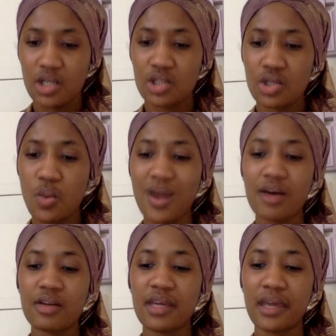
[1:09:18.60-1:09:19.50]
So what
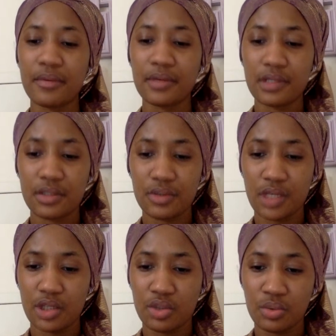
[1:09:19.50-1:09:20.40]
other career you
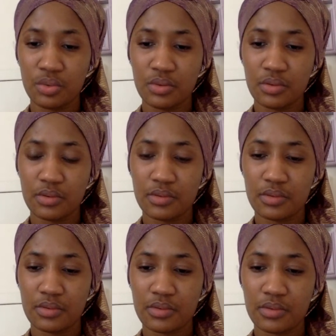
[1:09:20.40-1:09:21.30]
can do?
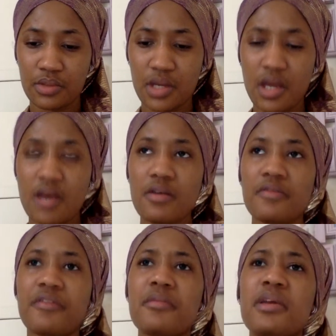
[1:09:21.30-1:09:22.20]

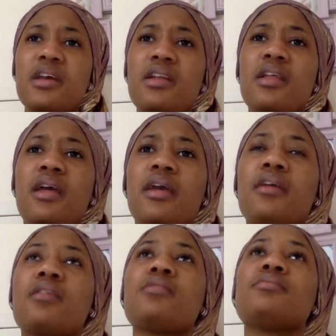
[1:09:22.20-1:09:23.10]
For me, like,